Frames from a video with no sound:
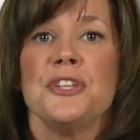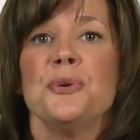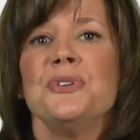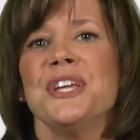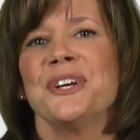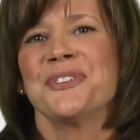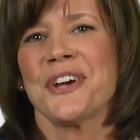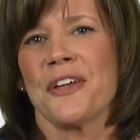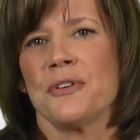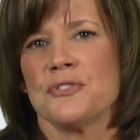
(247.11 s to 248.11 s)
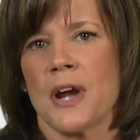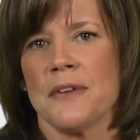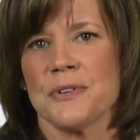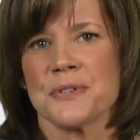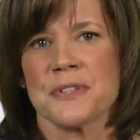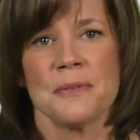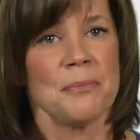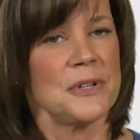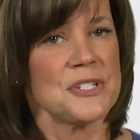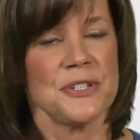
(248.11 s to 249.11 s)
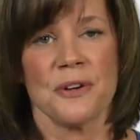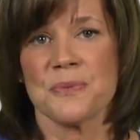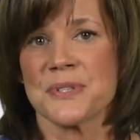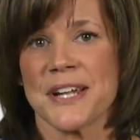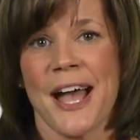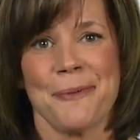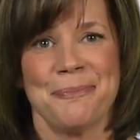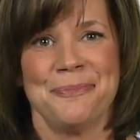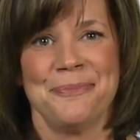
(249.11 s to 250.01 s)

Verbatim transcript: You yield to other drivers, but you don't stop.